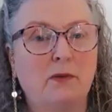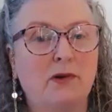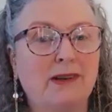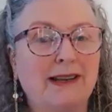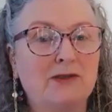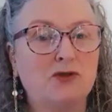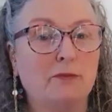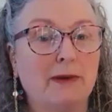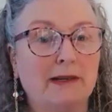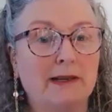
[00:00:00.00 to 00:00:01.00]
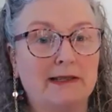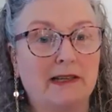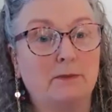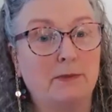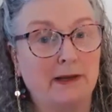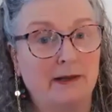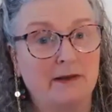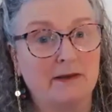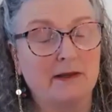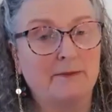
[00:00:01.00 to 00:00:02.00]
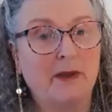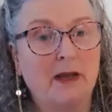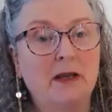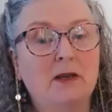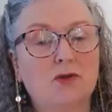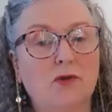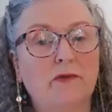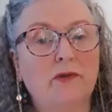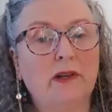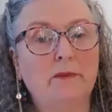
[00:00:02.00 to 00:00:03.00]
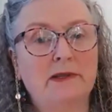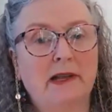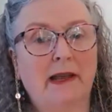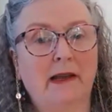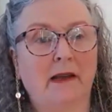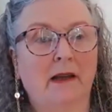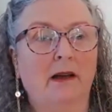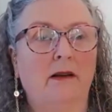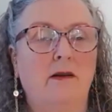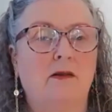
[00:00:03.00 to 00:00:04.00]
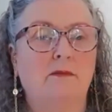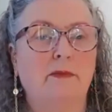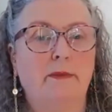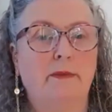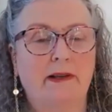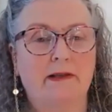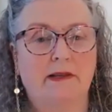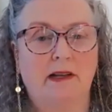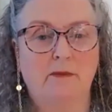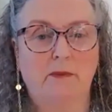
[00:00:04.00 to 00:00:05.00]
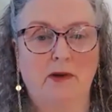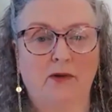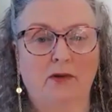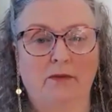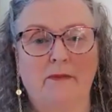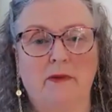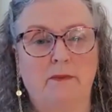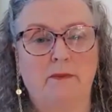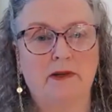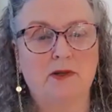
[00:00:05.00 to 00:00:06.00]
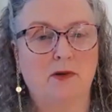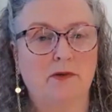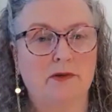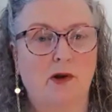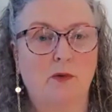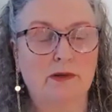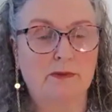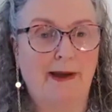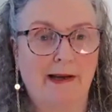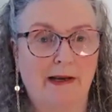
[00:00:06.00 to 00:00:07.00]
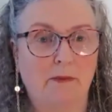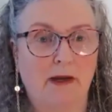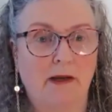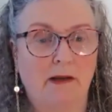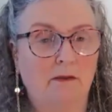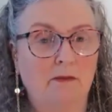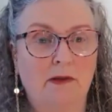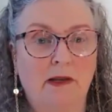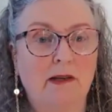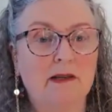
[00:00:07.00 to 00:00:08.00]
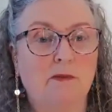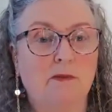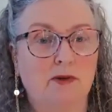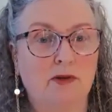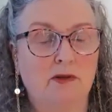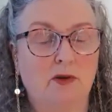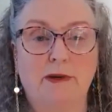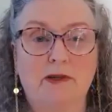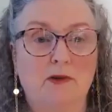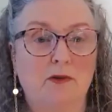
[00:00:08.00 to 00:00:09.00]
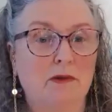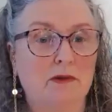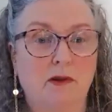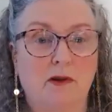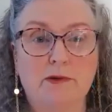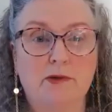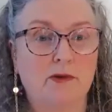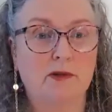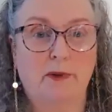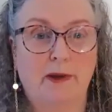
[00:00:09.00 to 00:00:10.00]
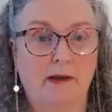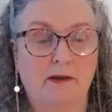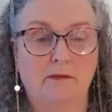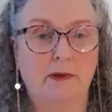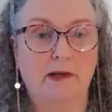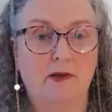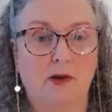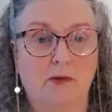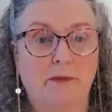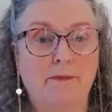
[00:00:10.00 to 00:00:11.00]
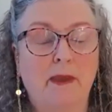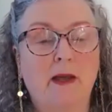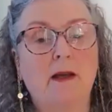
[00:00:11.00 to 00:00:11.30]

why we're electromagnetic beings. So if you keep saying, oh, my back is killing me, or my big toe is always paining me, well, then guess what? Your big toe is always going to pain you.